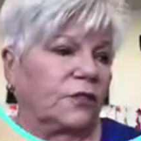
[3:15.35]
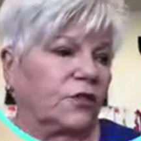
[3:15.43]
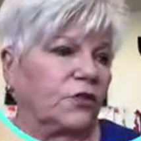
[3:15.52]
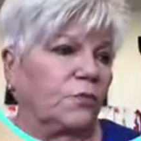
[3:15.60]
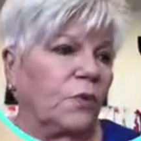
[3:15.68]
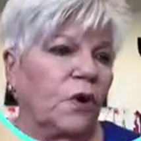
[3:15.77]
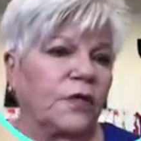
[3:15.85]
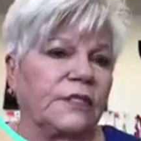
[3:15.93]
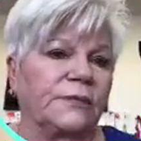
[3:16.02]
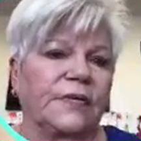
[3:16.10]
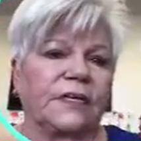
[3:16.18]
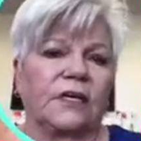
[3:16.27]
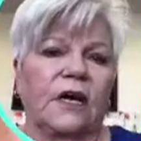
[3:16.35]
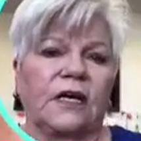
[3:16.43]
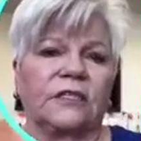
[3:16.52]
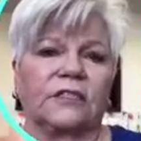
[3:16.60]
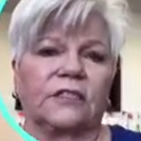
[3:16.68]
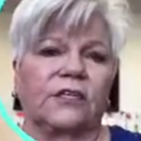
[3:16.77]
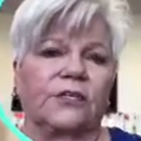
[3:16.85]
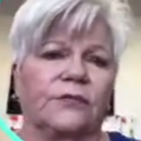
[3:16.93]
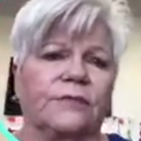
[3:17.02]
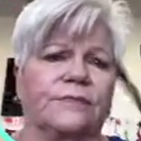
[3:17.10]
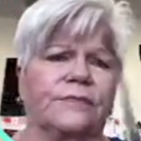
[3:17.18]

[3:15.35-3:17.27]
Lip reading: who bought them at Costco.